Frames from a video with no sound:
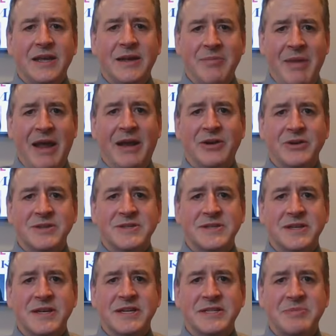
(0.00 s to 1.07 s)
It
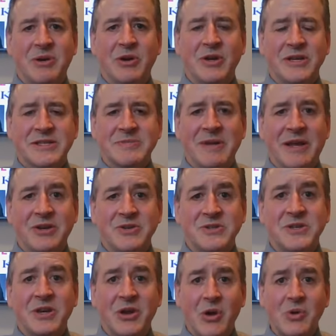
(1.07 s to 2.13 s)
matters. Experience matters.
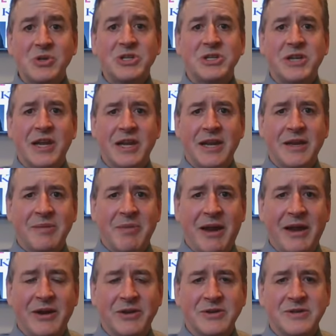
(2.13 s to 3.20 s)
Negotiating
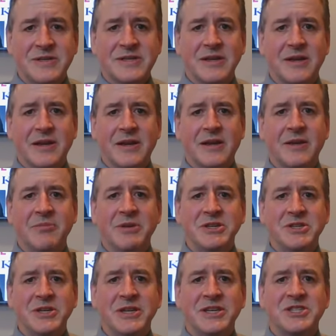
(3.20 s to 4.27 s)
matters.
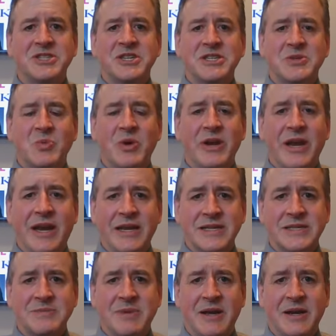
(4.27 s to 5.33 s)
Commission is just one
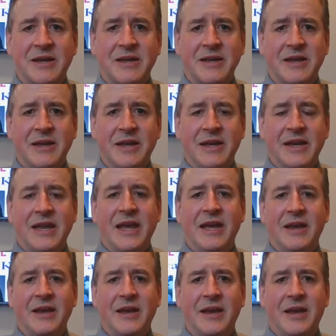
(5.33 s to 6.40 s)
aspect. And
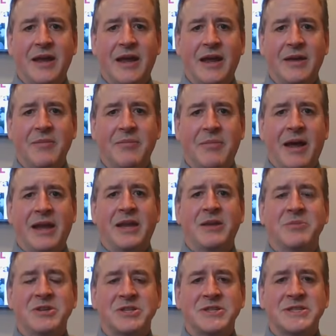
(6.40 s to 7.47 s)
again, my
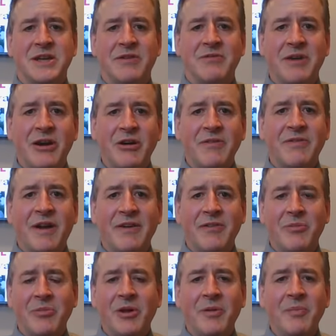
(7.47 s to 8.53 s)
commissions are very
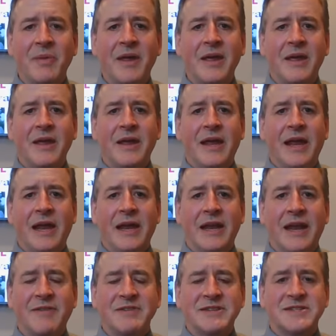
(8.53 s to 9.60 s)
favorable and
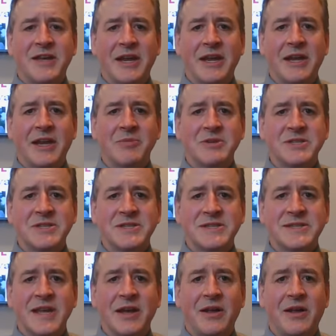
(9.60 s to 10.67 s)
I have a sliding commission
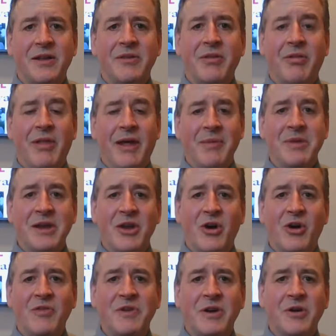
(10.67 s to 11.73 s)
scale. Let me
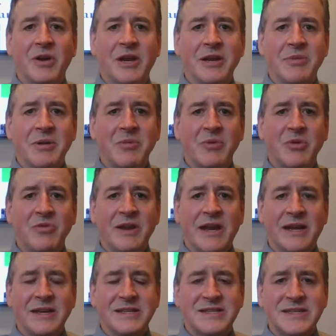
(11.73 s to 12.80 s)
know if you're going to be moving
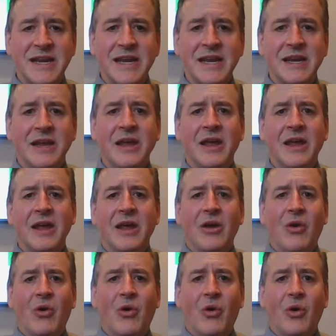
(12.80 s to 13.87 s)
out of state
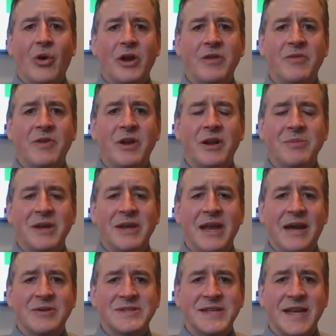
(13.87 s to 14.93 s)
or if you're going to be
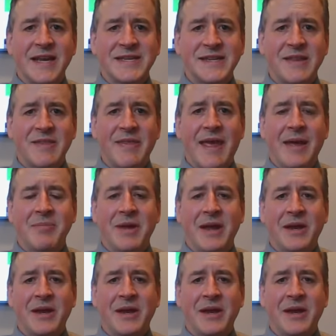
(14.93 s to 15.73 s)
downsizing. That